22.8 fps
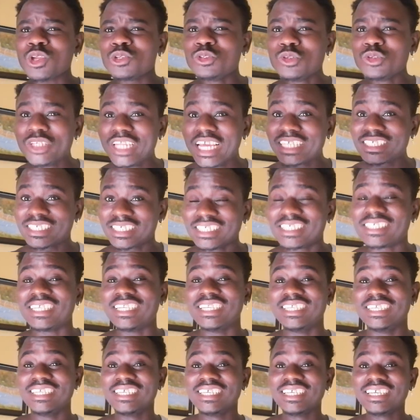You dey
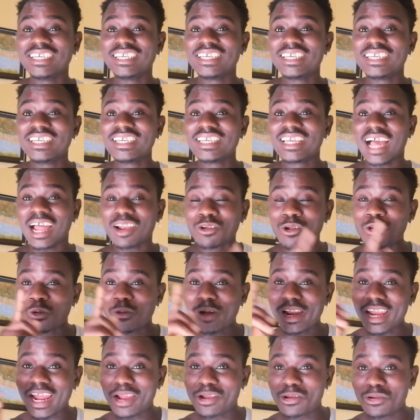Sicily. I don't know
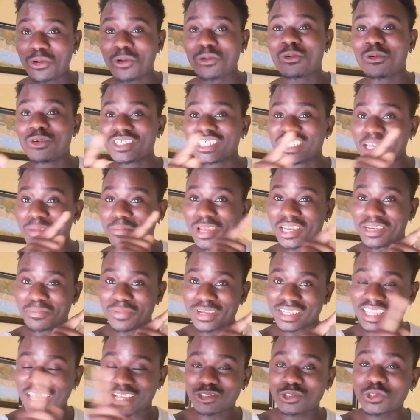whether you don't go Germany,
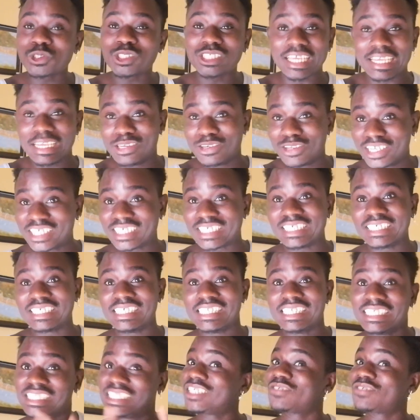but I should say you dey Sicily.